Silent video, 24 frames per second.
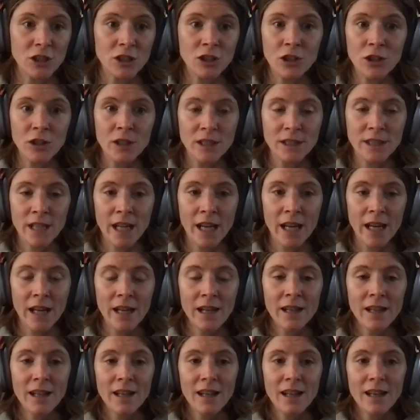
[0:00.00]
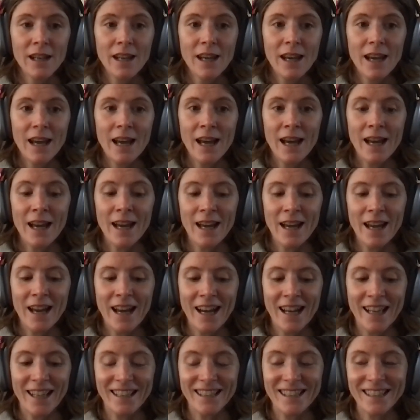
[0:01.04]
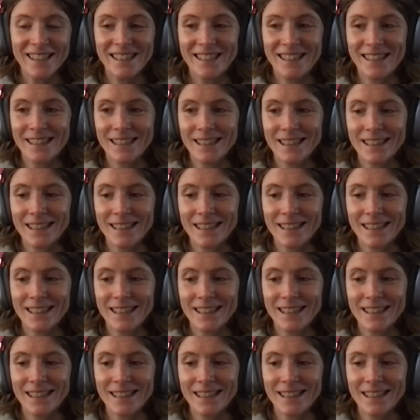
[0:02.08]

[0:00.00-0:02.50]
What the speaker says: to do in a day, and